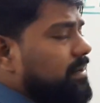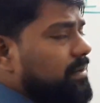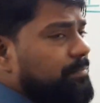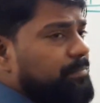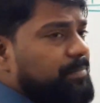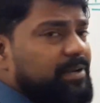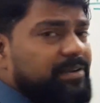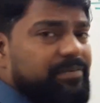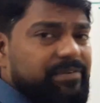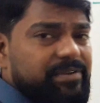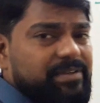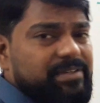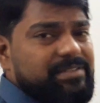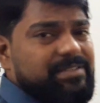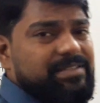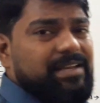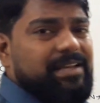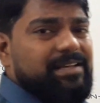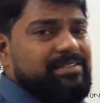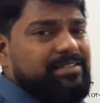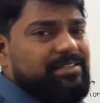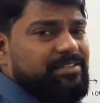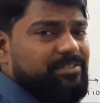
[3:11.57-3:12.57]
previous
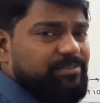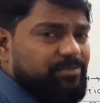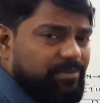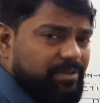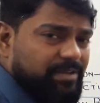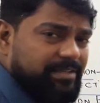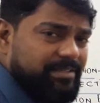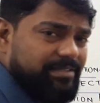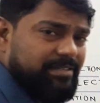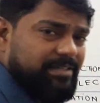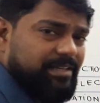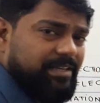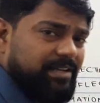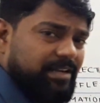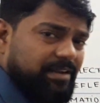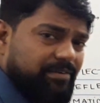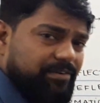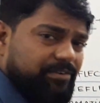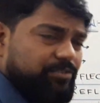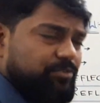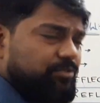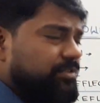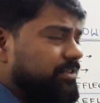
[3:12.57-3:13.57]
classes, you can say in
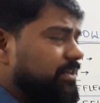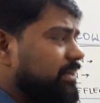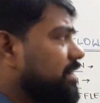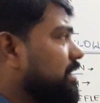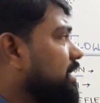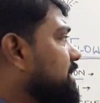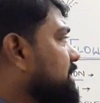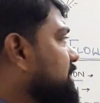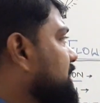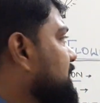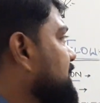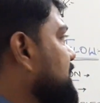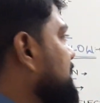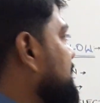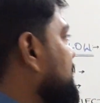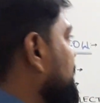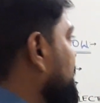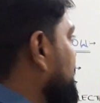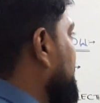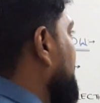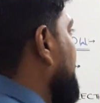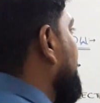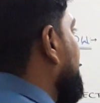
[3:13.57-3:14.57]
our junior classes,
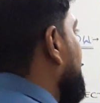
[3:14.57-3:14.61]
we have